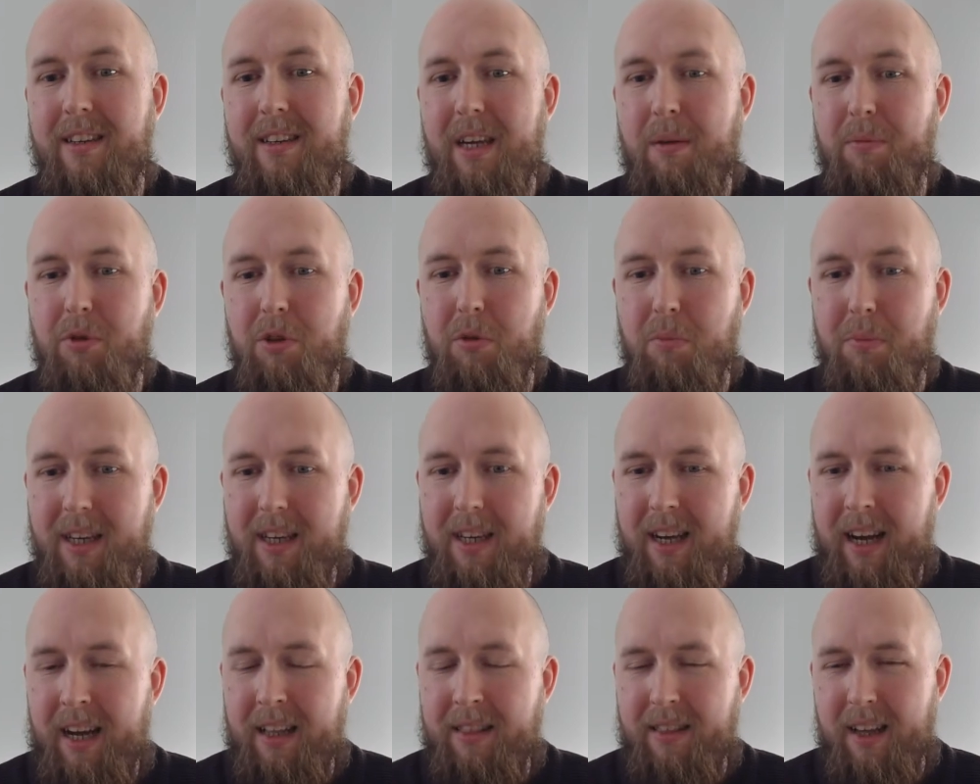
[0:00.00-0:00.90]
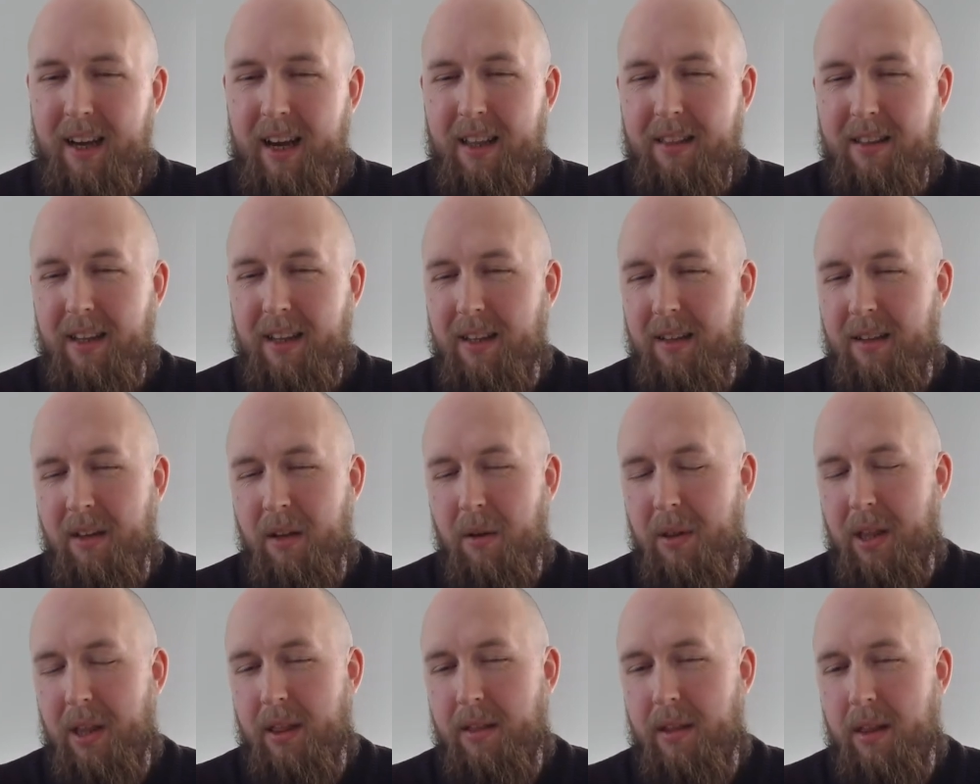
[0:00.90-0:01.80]
them to be. I think, they
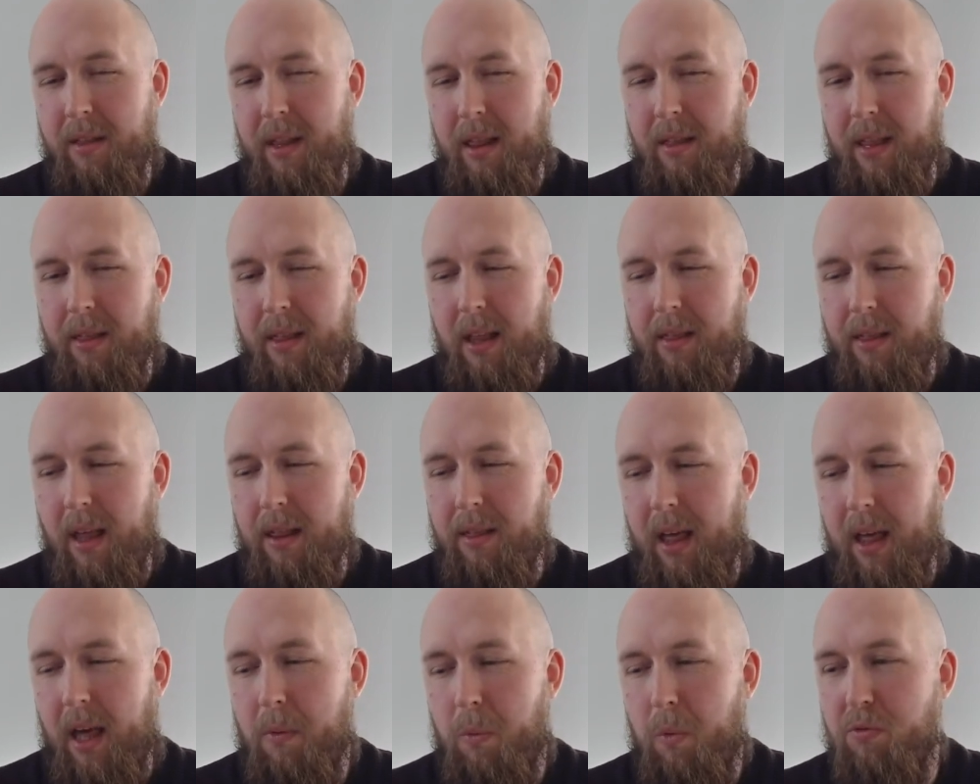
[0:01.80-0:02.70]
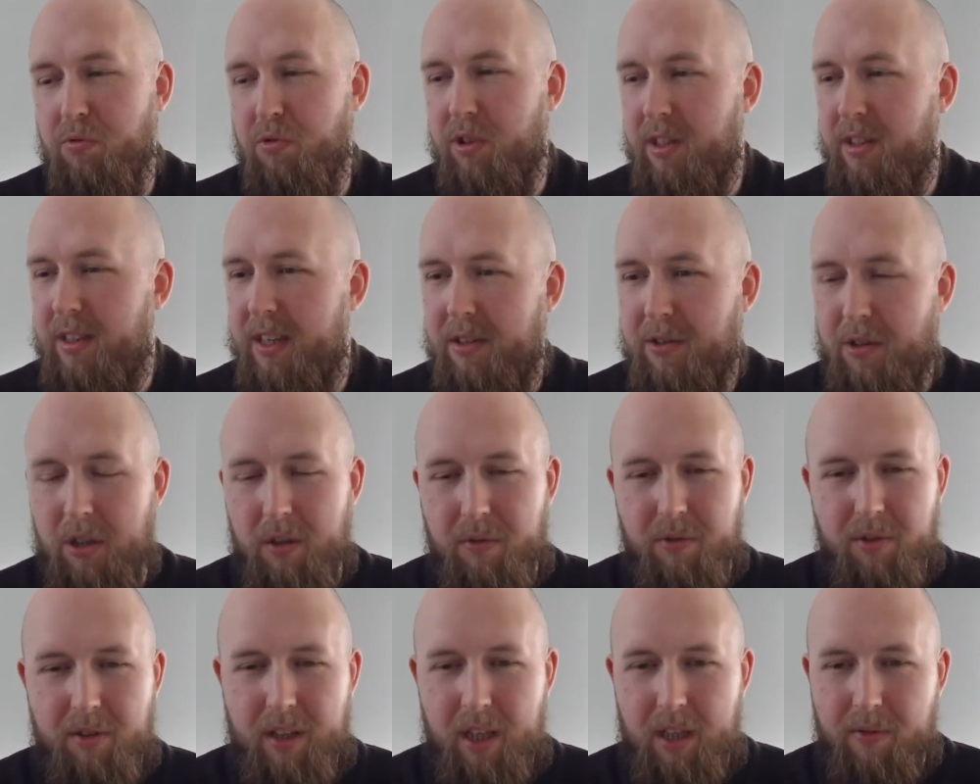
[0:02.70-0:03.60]
were running their
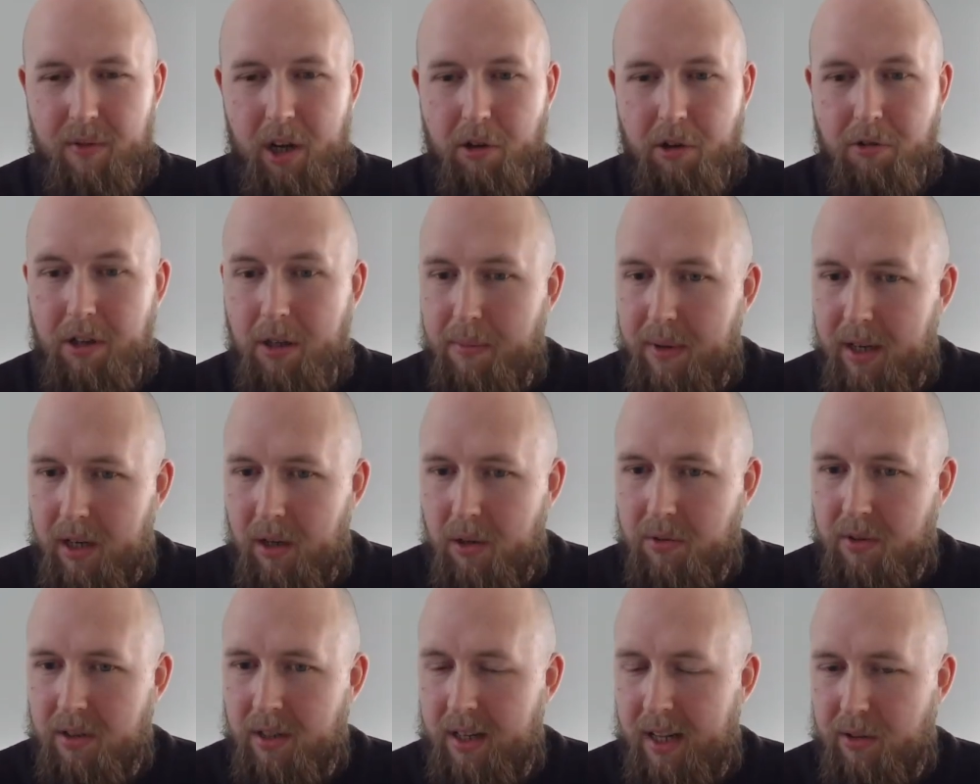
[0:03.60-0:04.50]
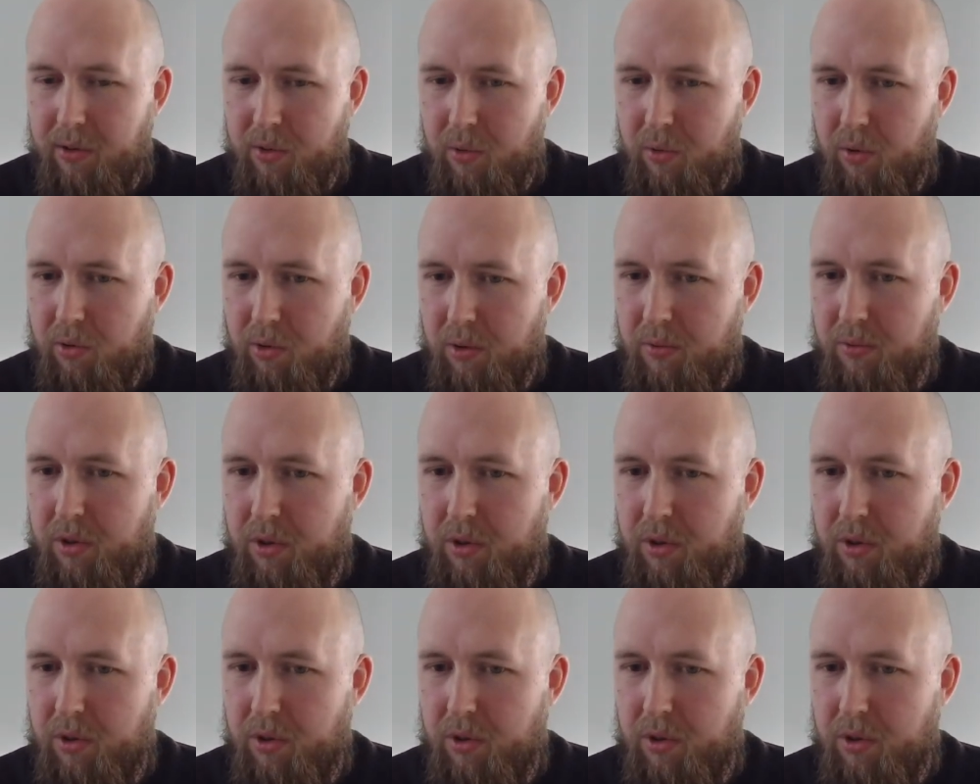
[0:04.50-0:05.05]
service desk via emails and that sort of stuff.